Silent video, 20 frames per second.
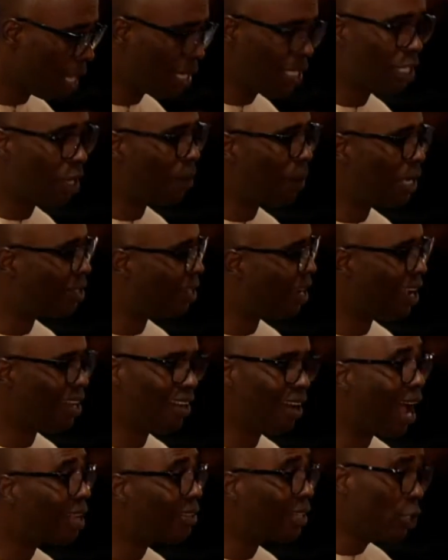And he said, Pastor,
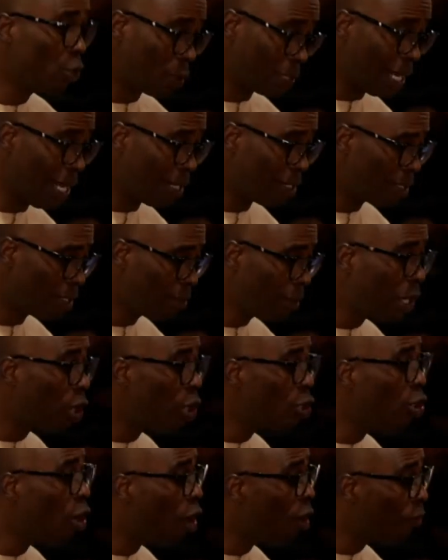I said, you can.
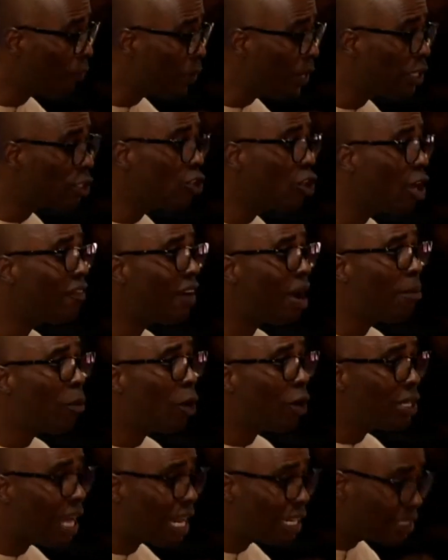Because your offering is never
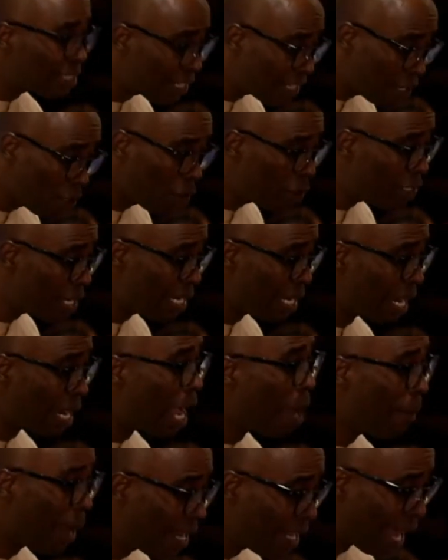more than 300
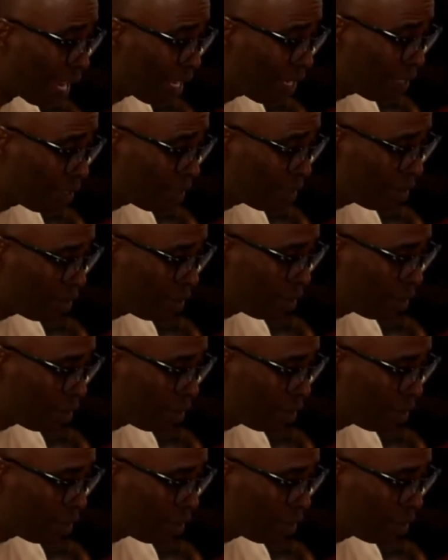Am I lying?